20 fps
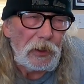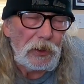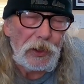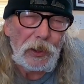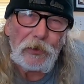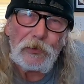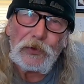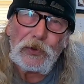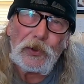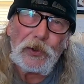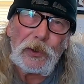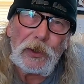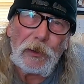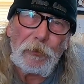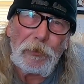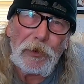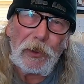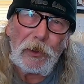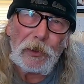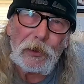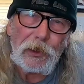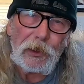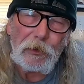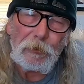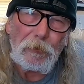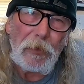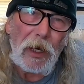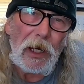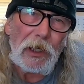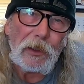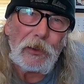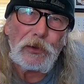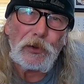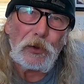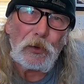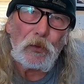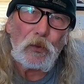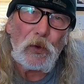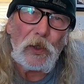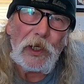gives you the ability to
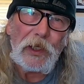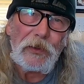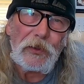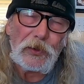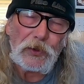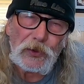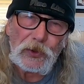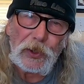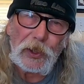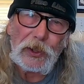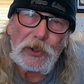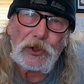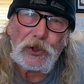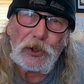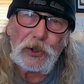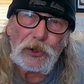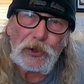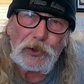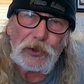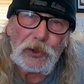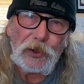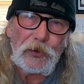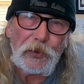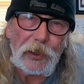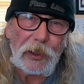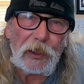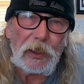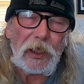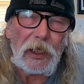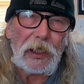monitor what the station is doing.